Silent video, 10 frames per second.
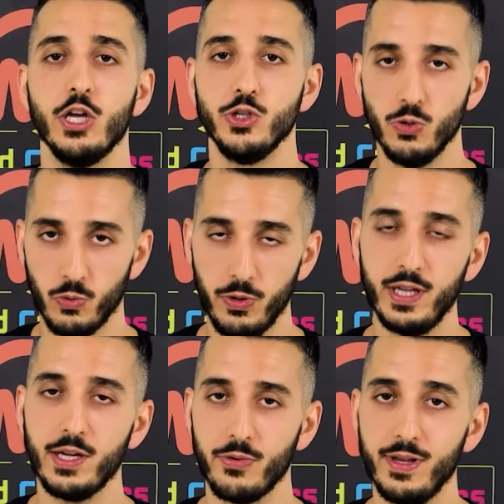you're
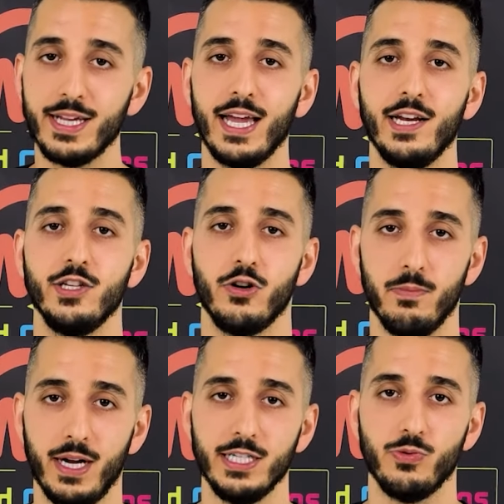really getting your
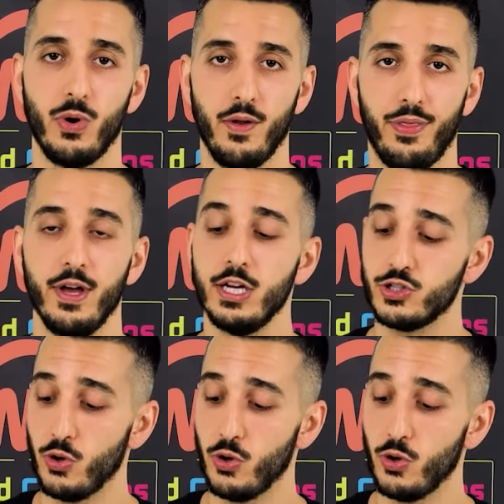money's worth.